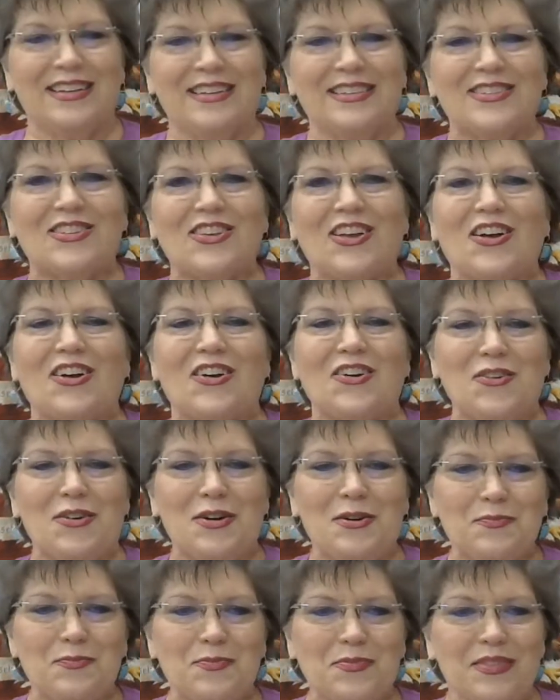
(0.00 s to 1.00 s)

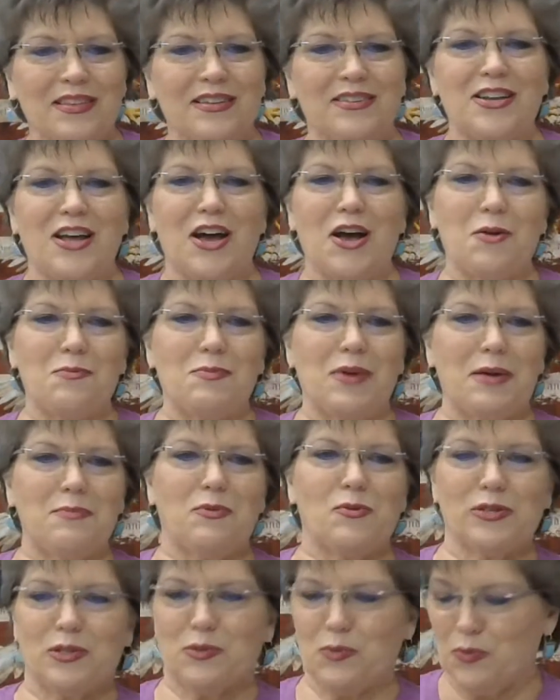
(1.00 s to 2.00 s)
So no, my
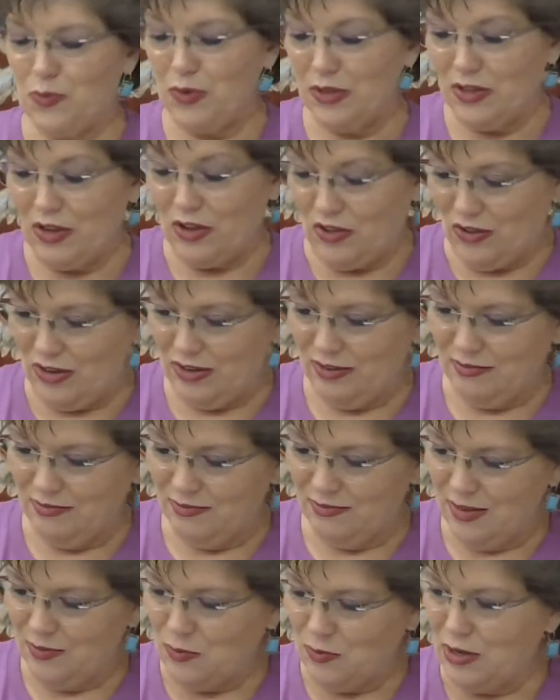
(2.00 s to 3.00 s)
boys were really good.
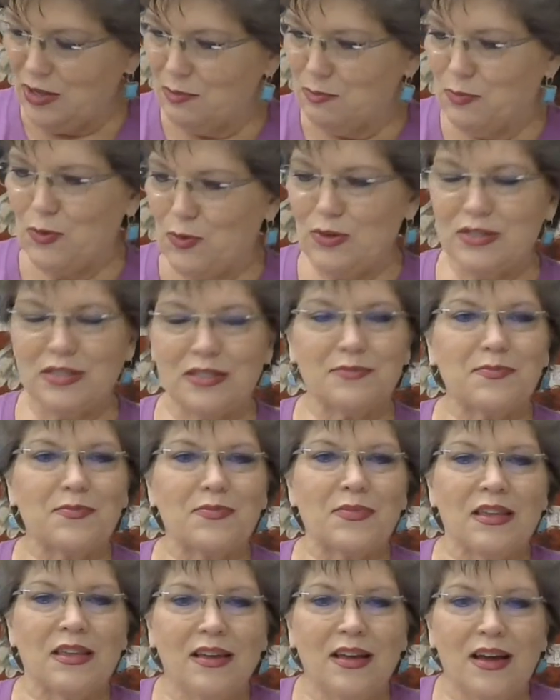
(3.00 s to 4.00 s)
They were good boys.
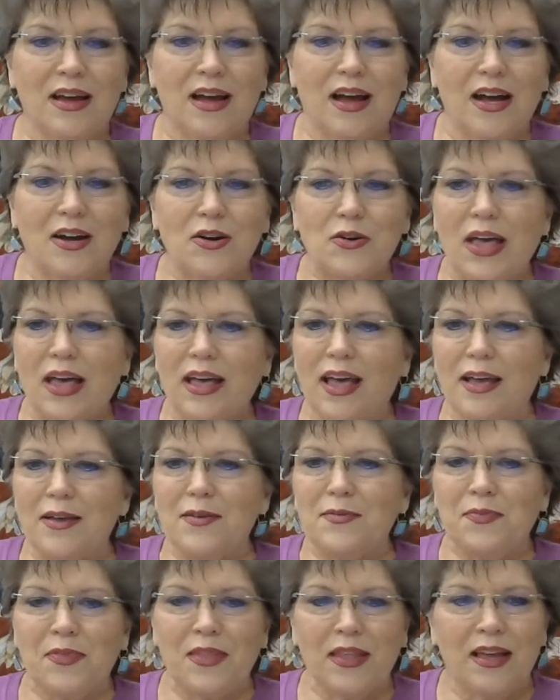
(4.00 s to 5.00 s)

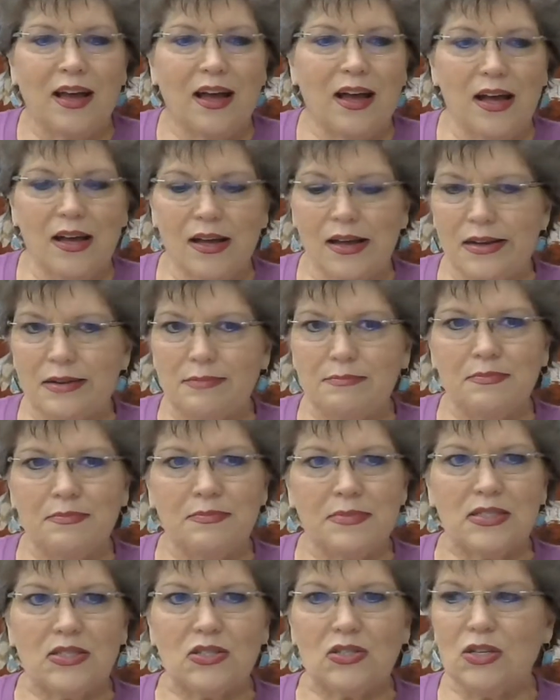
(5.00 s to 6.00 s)
Okay.
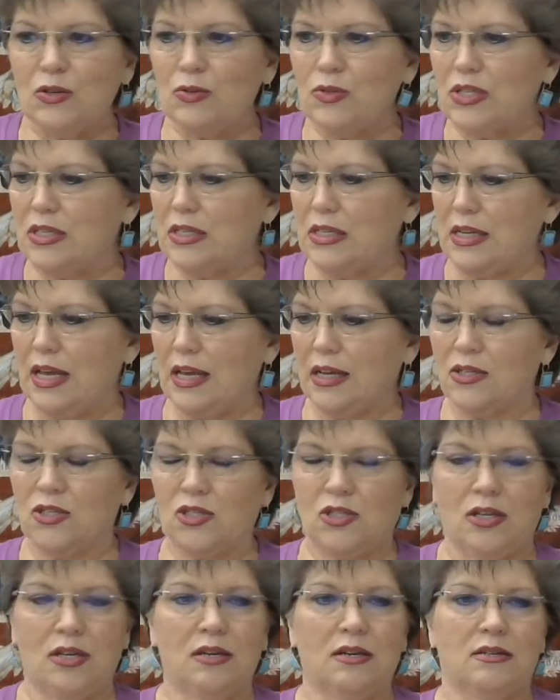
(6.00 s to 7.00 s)
Let's go to the
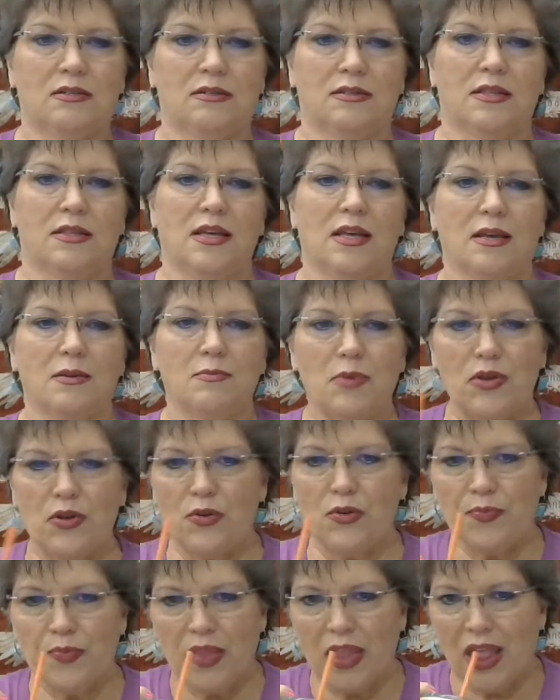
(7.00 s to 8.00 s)
next thing,
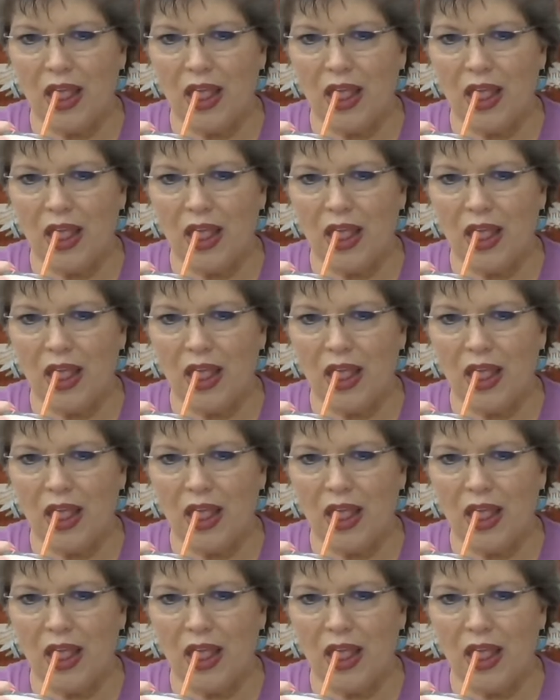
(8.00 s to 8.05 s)
Bill.